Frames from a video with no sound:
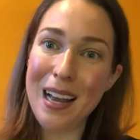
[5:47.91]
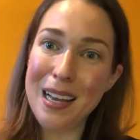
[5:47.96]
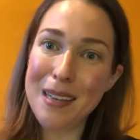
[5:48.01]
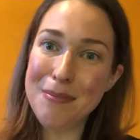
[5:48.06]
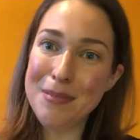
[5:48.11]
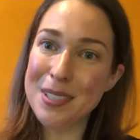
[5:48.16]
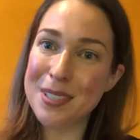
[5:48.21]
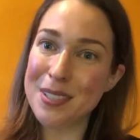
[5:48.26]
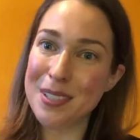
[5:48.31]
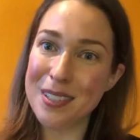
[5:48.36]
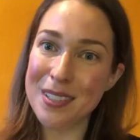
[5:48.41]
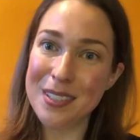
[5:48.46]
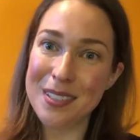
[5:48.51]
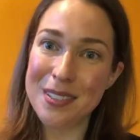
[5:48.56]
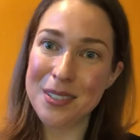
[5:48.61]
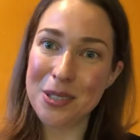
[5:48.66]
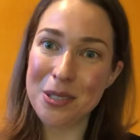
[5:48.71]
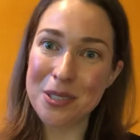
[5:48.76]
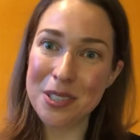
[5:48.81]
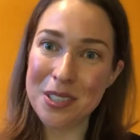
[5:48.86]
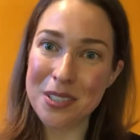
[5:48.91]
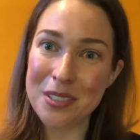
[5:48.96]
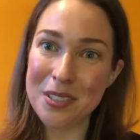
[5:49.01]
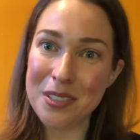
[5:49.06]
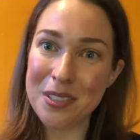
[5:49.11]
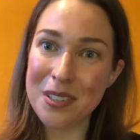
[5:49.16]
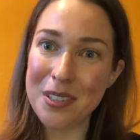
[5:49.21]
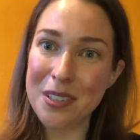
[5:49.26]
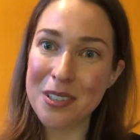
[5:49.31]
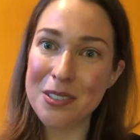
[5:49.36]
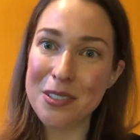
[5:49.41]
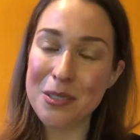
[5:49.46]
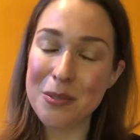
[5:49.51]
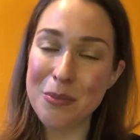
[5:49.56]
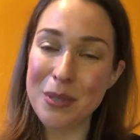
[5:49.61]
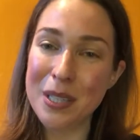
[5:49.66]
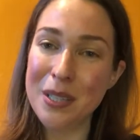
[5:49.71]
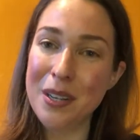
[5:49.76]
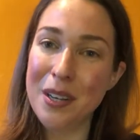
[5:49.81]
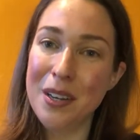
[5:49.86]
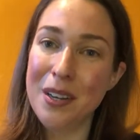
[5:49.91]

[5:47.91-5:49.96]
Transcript: just a traditional girl, so when